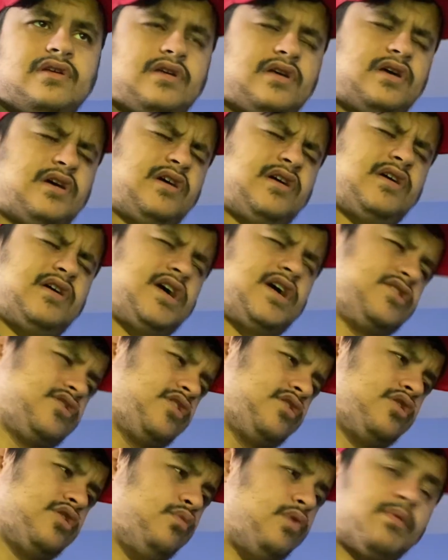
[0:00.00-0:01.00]
Uh, I
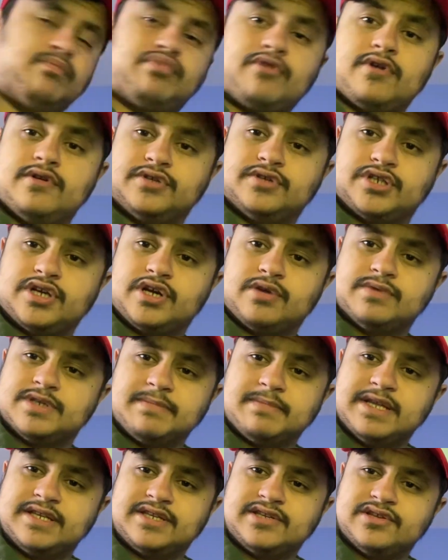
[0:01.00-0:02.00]
don't know what Brozier was
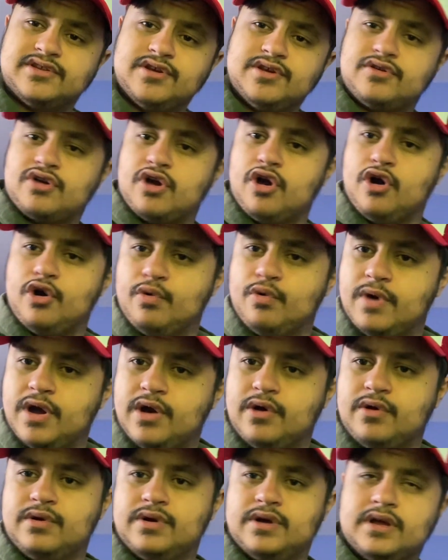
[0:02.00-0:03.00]
meant to do.
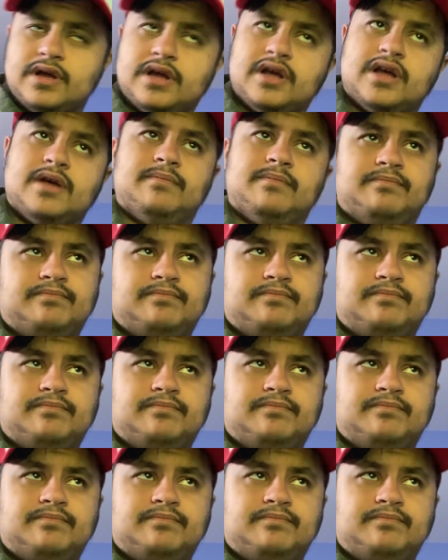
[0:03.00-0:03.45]
Cole uh,